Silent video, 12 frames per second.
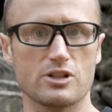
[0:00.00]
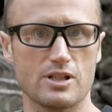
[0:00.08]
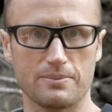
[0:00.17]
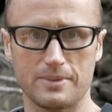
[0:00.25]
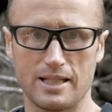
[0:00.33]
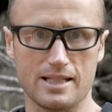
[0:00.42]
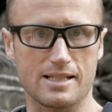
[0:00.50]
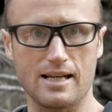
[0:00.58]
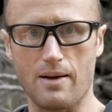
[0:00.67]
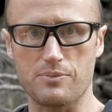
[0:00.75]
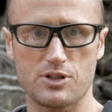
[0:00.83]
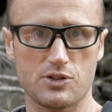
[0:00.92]
something to
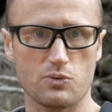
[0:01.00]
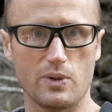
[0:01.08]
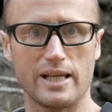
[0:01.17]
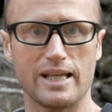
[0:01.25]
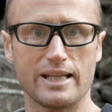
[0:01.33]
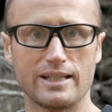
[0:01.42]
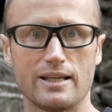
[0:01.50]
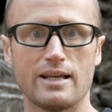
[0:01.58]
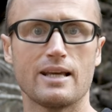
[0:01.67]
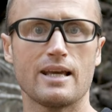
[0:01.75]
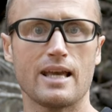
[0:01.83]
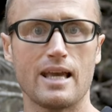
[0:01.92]
stop swinging
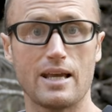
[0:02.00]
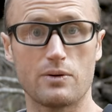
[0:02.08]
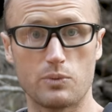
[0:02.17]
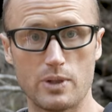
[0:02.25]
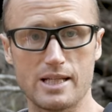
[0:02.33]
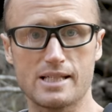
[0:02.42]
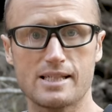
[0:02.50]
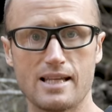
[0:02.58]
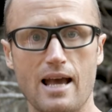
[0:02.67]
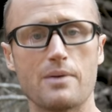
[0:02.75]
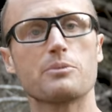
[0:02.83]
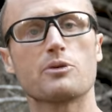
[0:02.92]
and
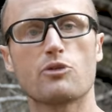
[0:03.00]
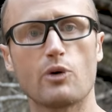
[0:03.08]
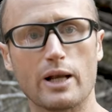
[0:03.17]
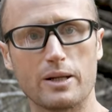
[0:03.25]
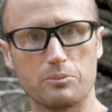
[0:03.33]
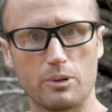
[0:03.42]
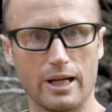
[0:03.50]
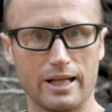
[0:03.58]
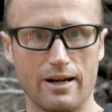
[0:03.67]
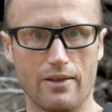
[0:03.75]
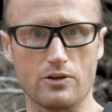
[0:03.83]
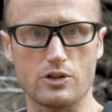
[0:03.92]
reset before I can break
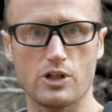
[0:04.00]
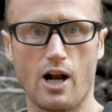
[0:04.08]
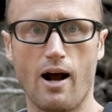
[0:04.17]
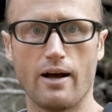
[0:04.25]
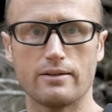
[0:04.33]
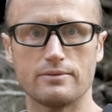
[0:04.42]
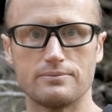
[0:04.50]
another shot.